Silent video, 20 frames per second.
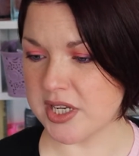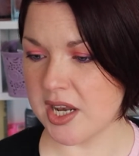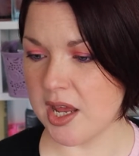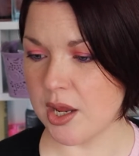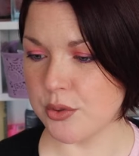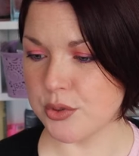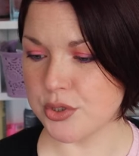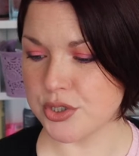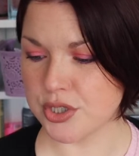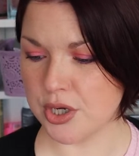
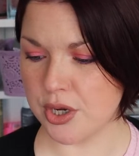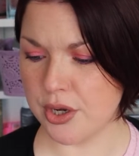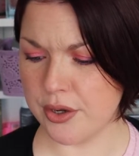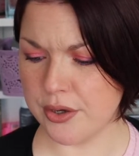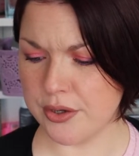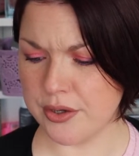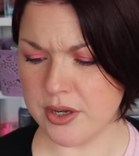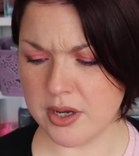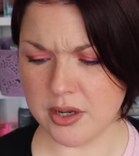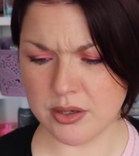
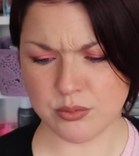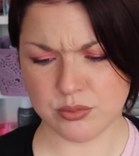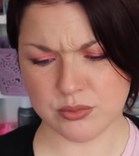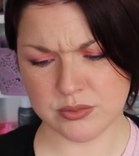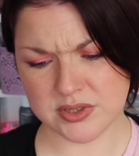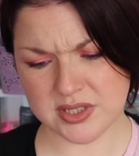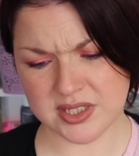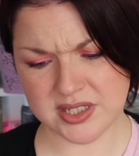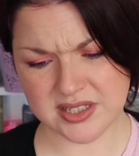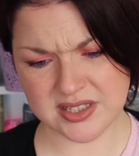lotion.
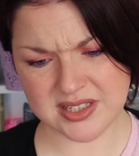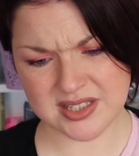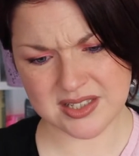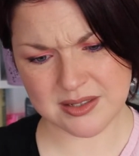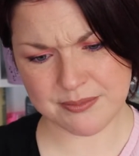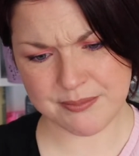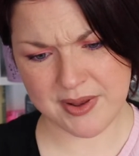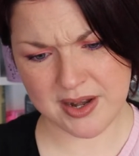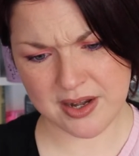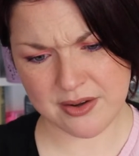Did it
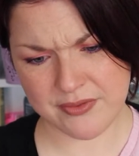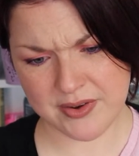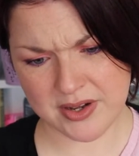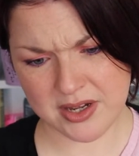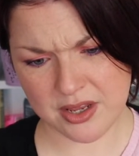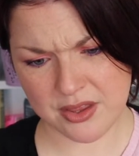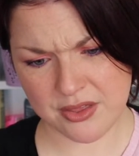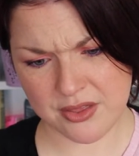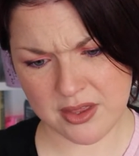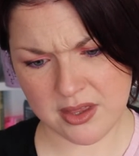smell of
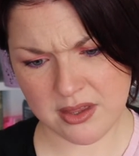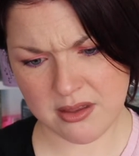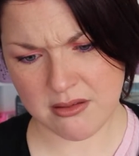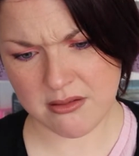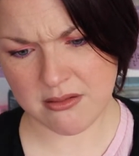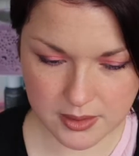anything?